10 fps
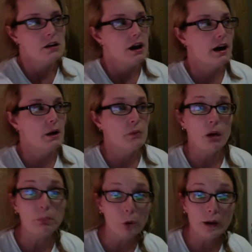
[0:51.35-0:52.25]

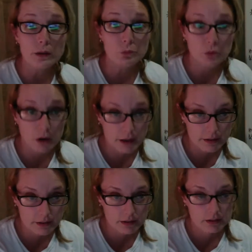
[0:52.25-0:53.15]
A
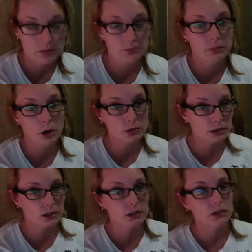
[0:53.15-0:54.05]
0.1
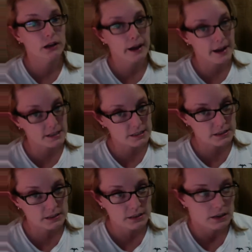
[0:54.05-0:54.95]
molar acid
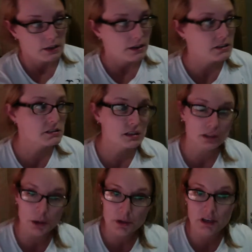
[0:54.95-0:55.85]
is
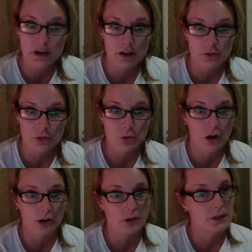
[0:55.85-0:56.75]
diluted enough with
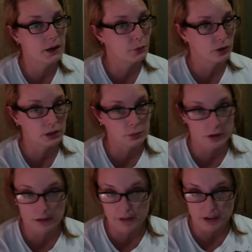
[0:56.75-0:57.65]
water that it really
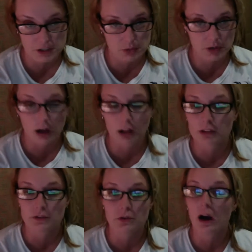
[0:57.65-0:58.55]
wouldn't affect you at all
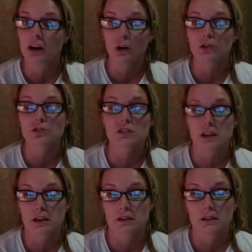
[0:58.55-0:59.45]
if you got it on your
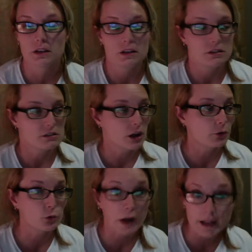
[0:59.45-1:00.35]
skin. It's not
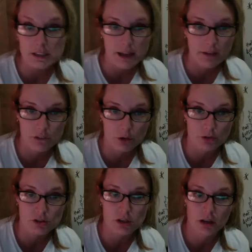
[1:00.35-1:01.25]
great to have it on your
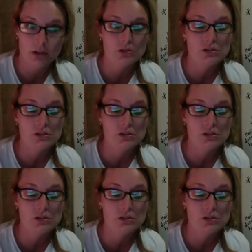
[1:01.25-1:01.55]
skin. You'd